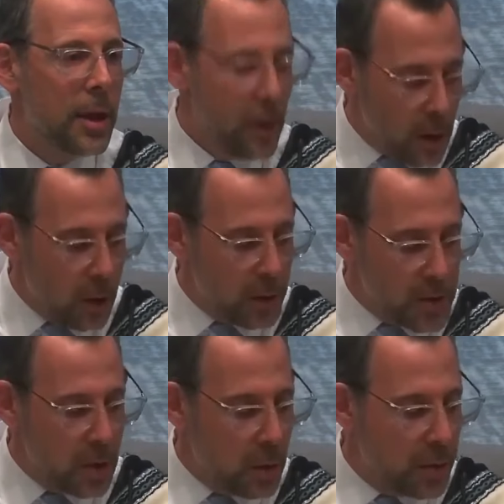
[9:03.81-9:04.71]
There are
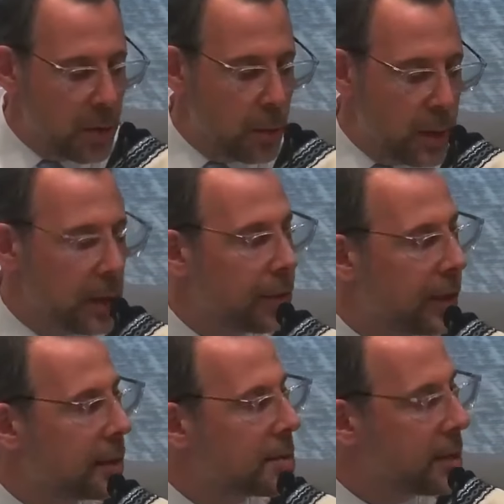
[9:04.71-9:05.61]
also the real
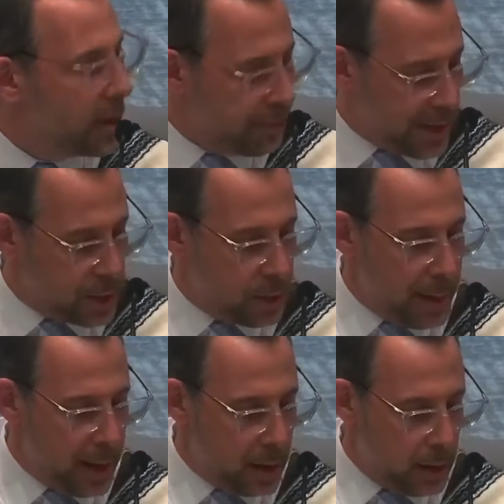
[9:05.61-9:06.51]
things to kvetch
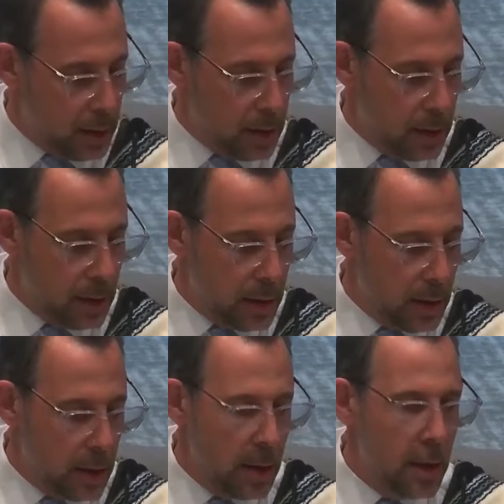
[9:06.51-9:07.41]
about,
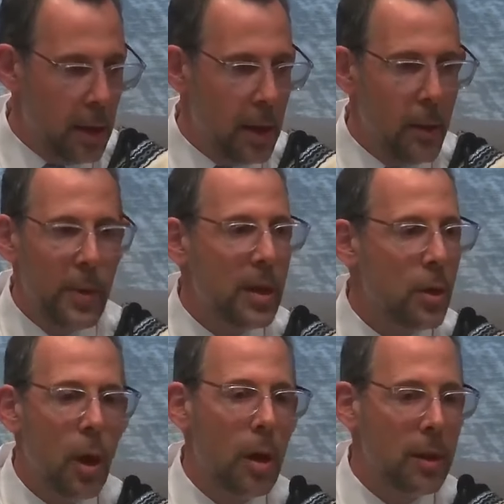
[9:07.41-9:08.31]
and we
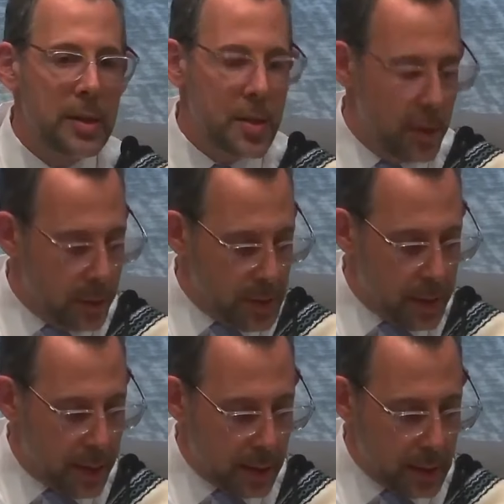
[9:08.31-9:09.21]
can all list
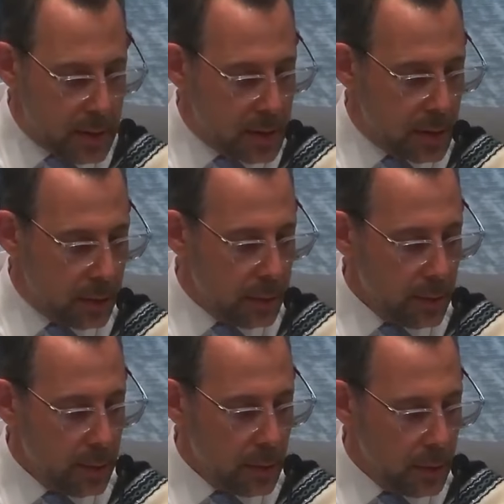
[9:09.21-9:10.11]
those things.
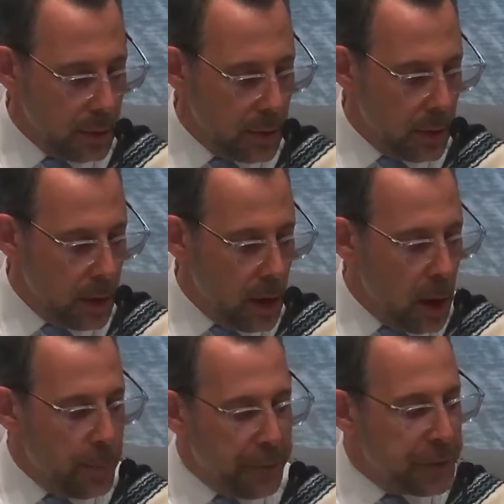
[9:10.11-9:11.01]

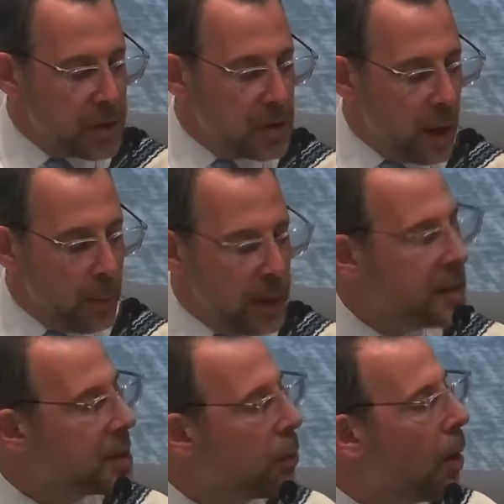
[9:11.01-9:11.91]
But for some
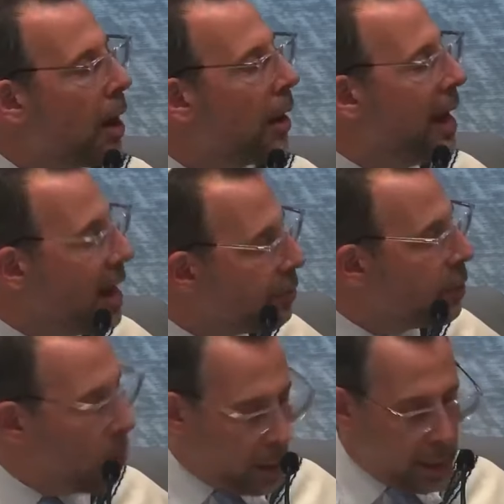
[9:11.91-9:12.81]
reason, while
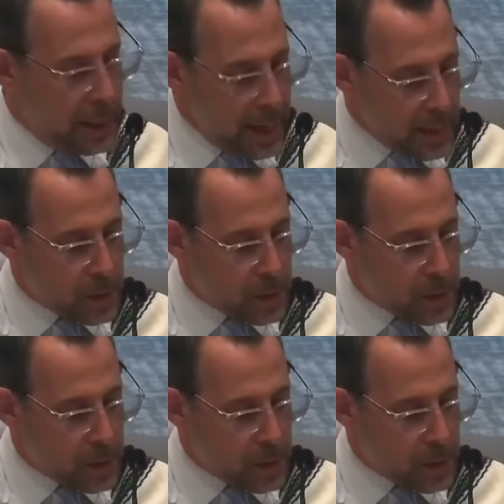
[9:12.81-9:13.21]
everyone in